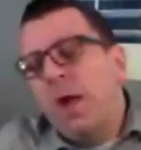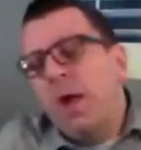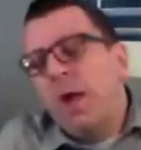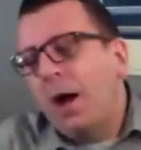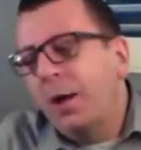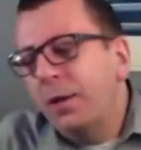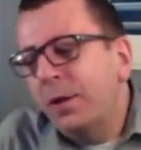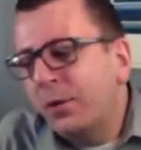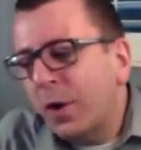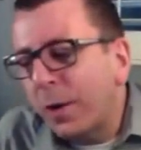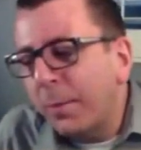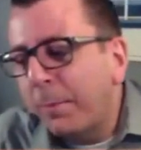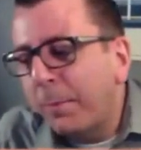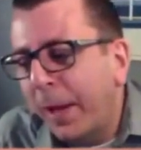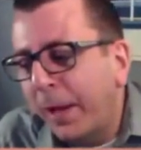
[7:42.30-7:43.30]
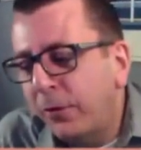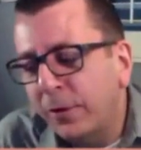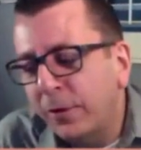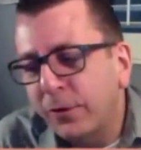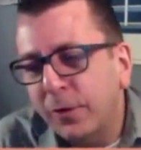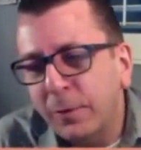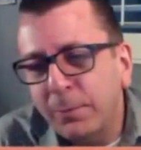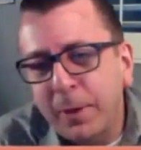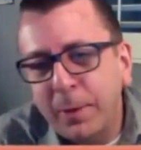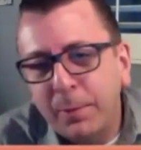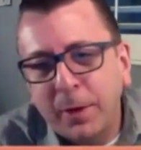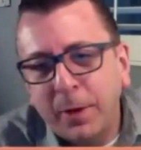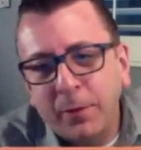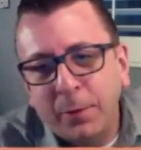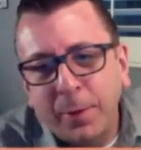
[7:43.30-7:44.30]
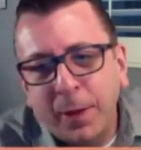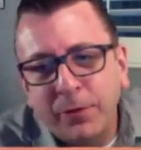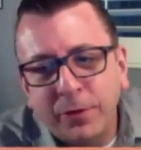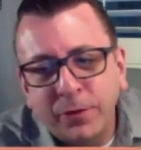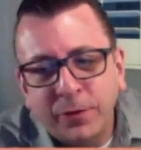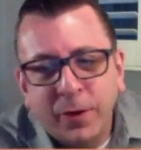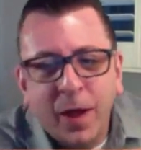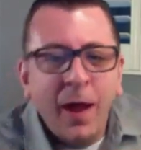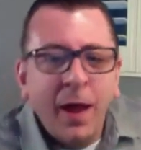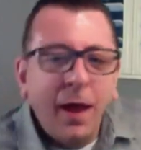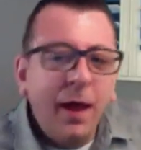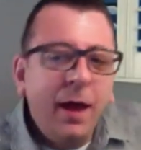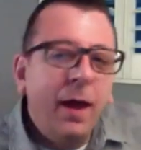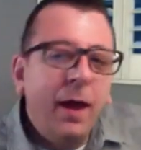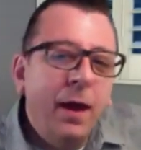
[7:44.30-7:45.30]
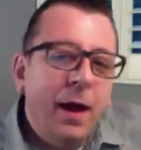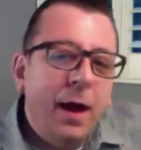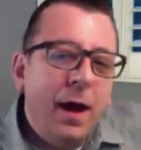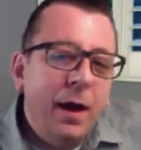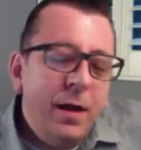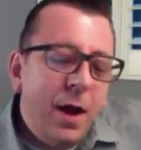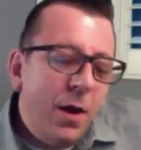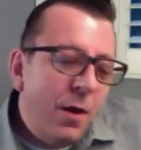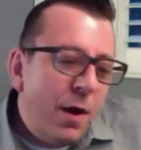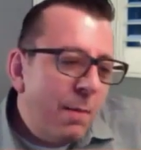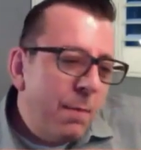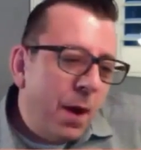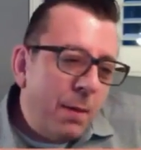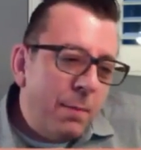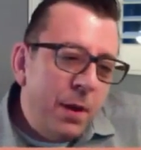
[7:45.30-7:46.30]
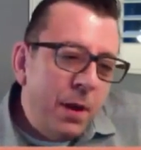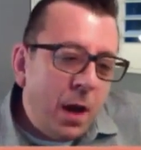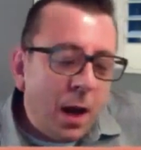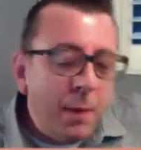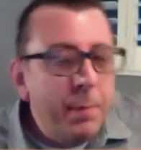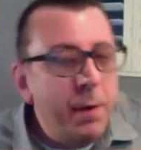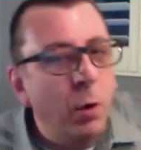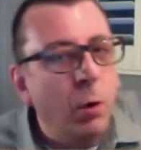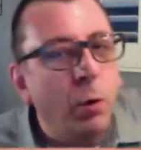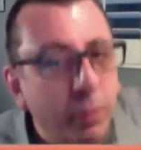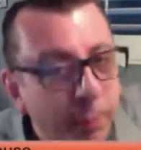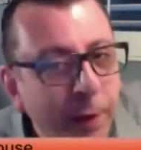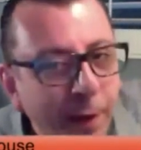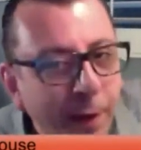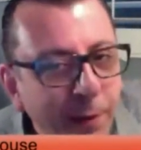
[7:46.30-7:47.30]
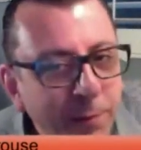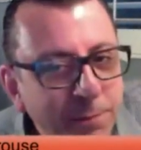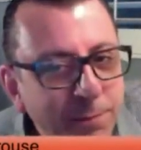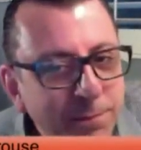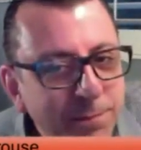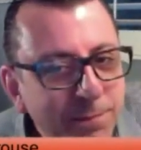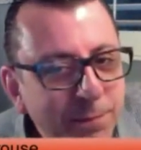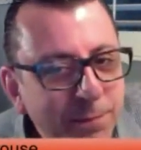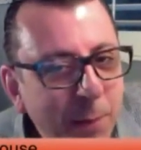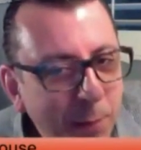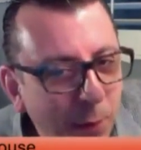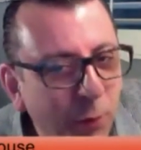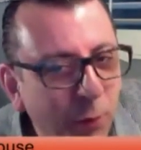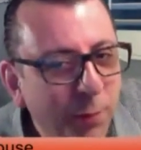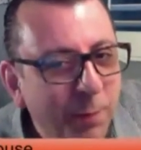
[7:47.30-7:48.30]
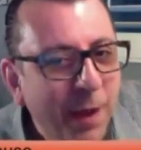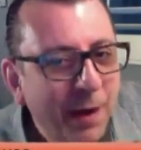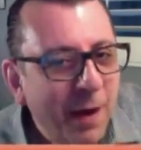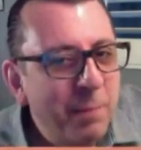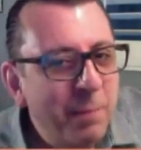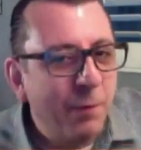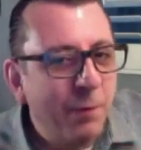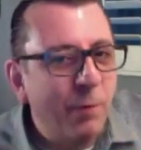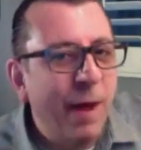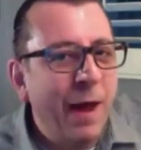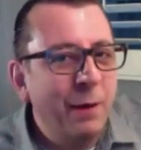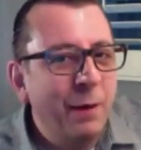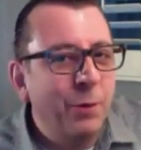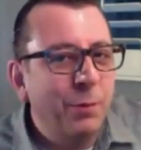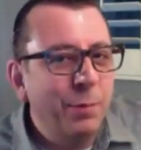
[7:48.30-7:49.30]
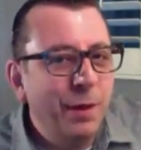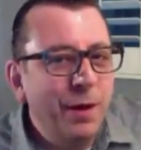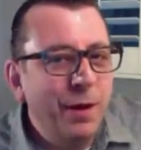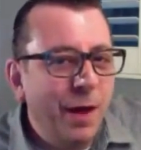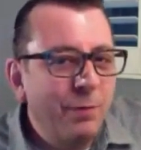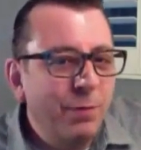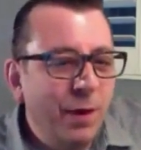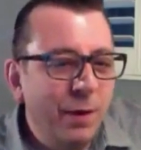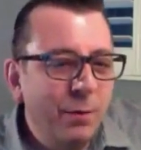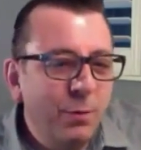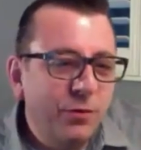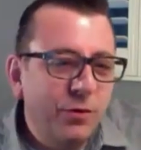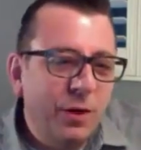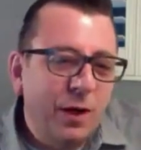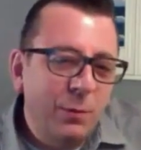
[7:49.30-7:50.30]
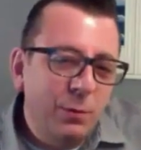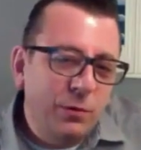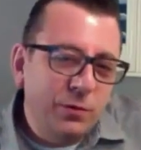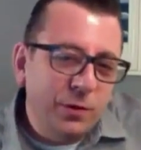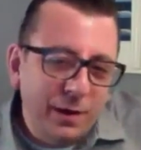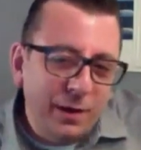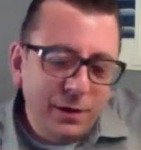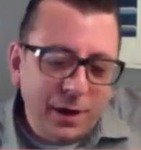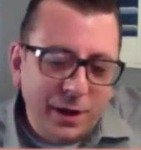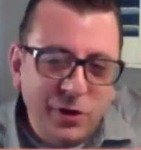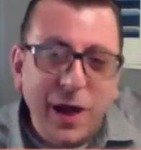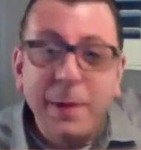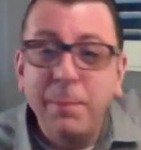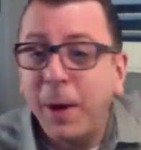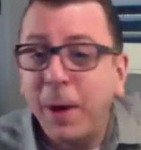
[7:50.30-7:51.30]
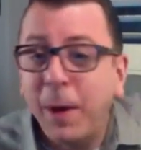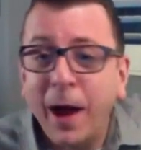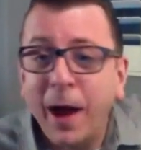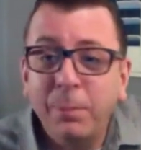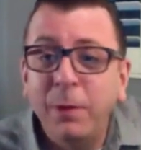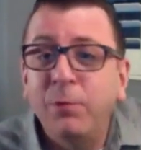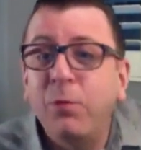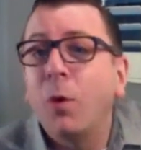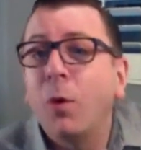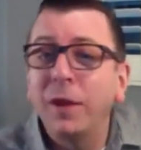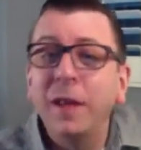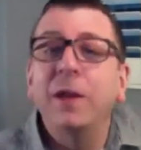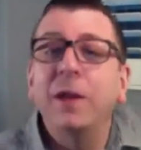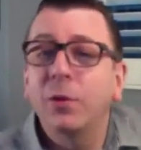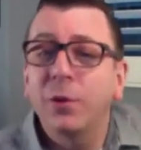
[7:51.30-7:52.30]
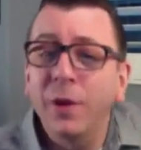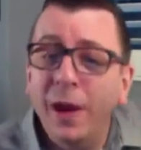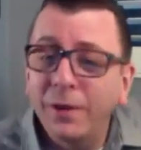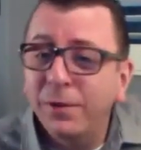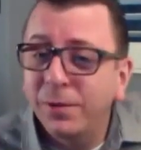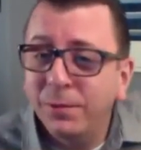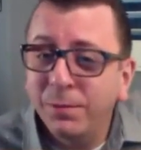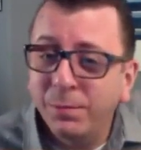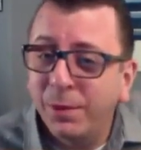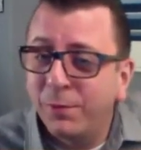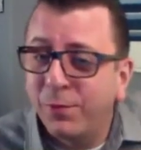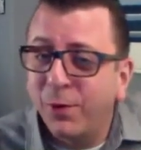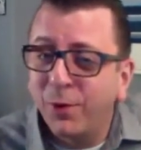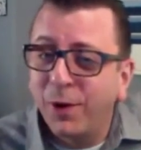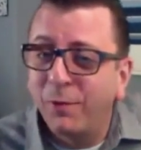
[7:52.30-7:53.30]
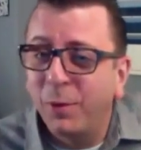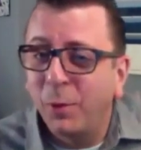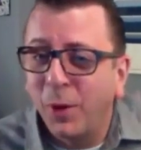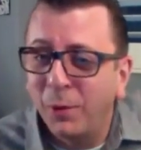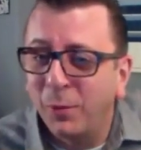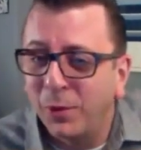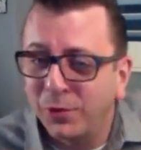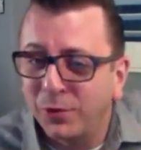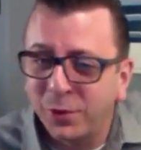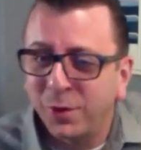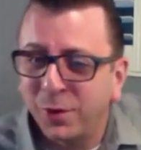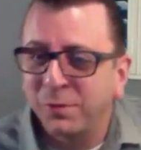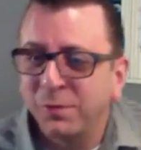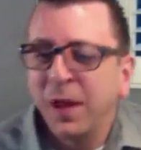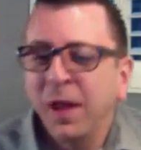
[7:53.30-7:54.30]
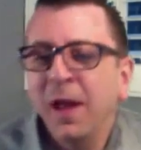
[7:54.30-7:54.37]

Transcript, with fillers: you talk about patience and people having patience. And, you know, I'm an older man. I'm an older man. I've been around a little bit. I date back before the internet, before everyone was sort of,